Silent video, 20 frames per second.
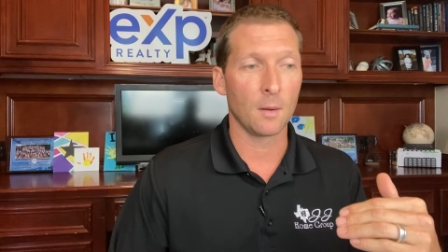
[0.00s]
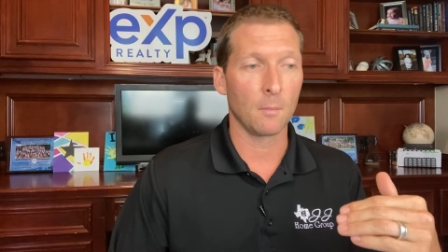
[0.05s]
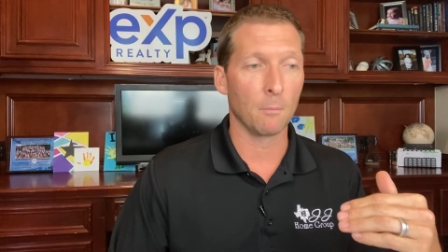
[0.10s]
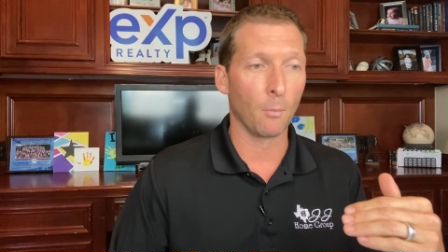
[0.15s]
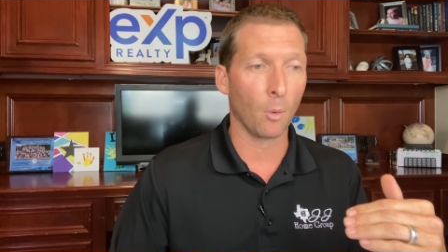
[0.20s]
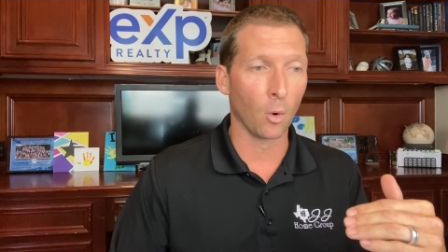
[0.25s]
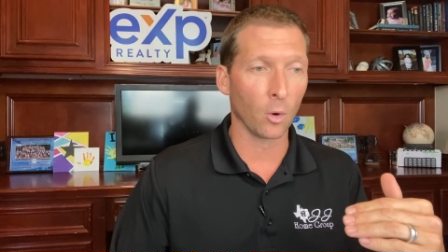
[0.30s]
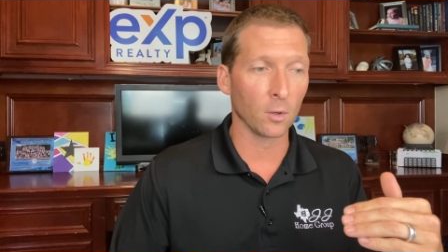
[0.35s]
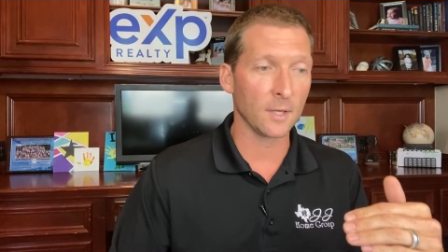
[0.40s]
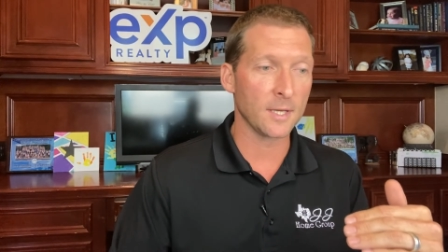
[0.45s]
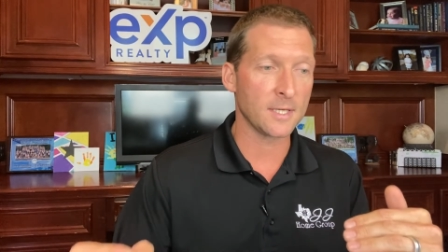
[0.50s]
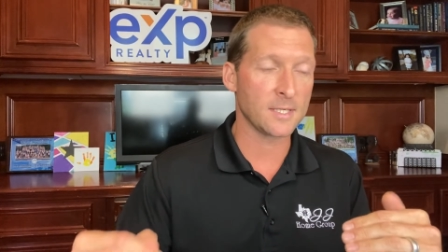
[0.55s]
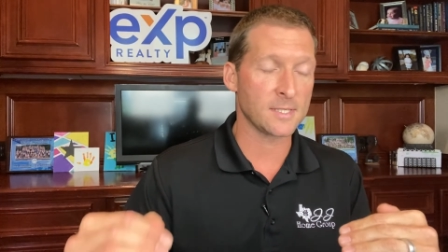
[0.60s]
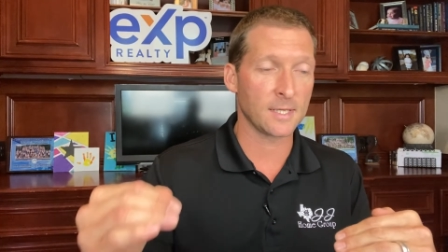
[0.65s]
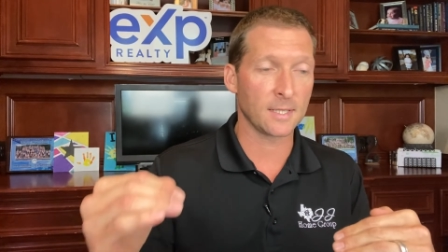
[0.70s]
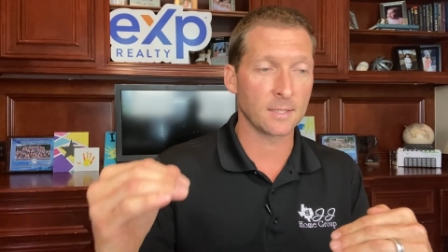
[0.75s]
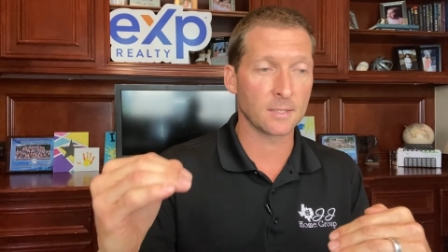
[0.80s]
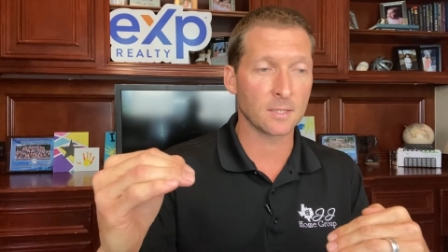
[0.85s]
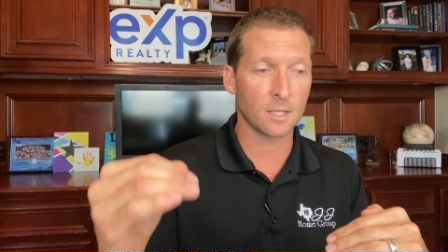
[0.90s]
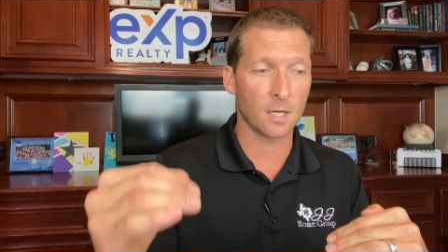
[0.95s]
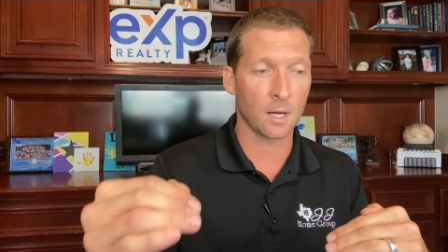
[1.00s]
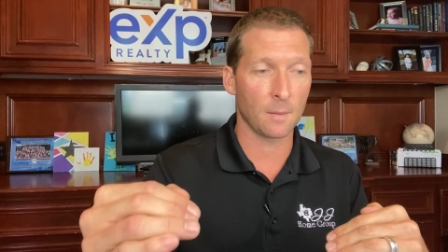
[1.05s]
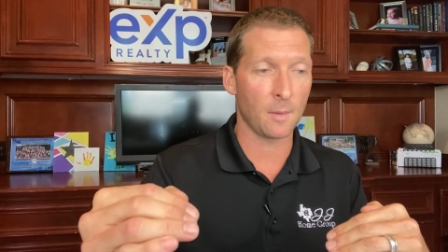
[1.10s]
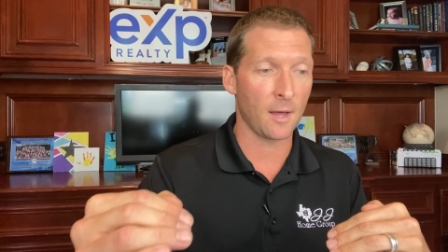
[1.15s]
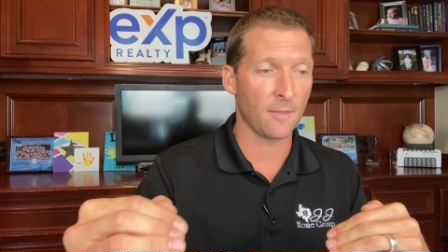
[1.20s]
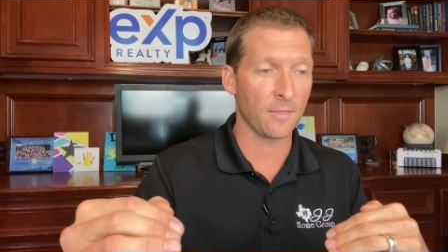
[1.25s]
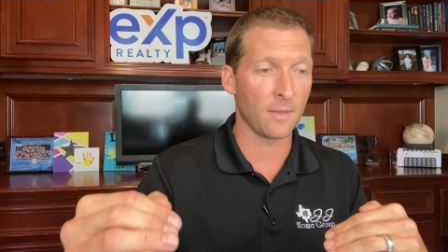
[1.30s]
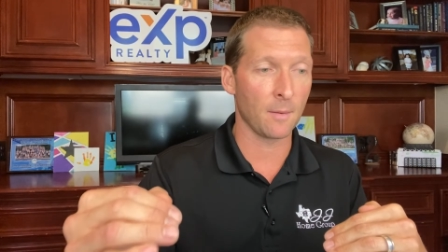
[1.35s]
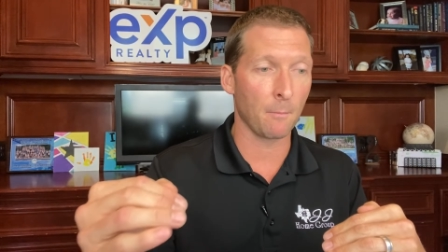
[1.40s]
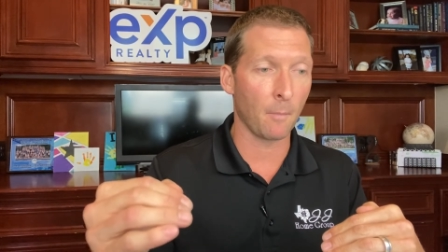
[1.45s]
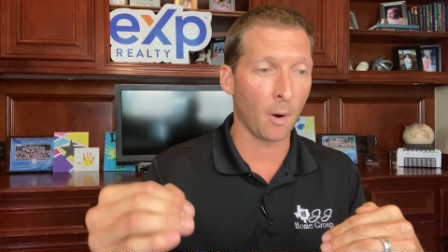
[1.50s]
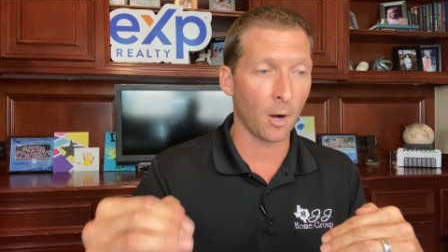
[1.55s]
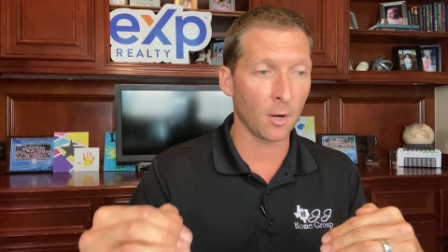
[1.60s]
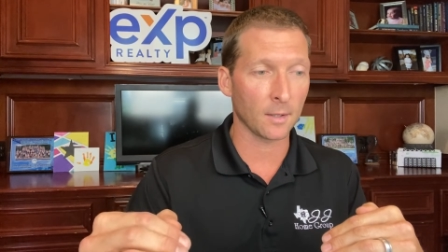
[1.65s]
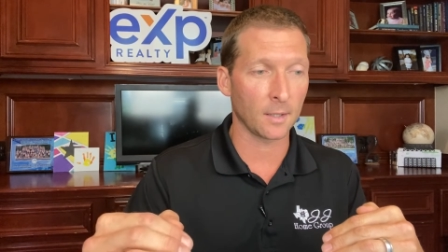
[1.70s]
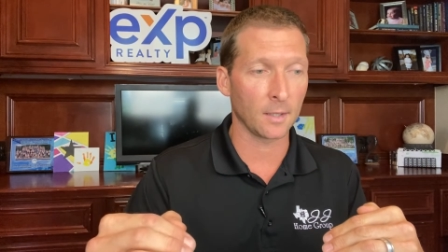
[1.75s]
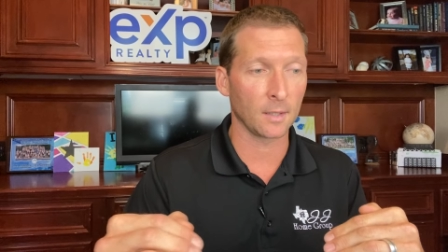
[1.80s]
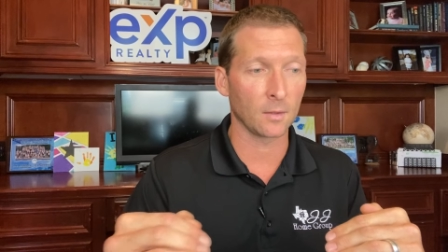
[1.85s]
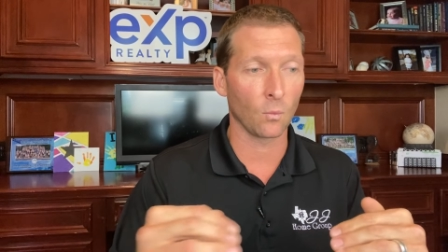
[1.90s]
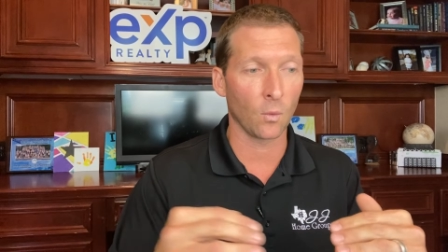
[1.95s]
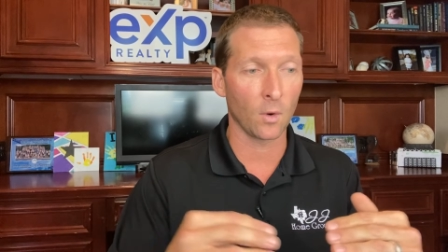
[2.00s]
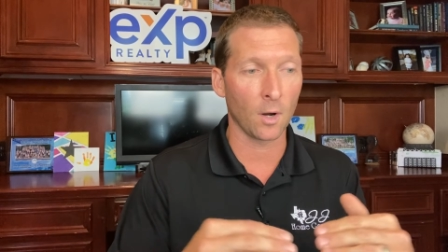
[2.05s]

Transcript: more listings come on the market.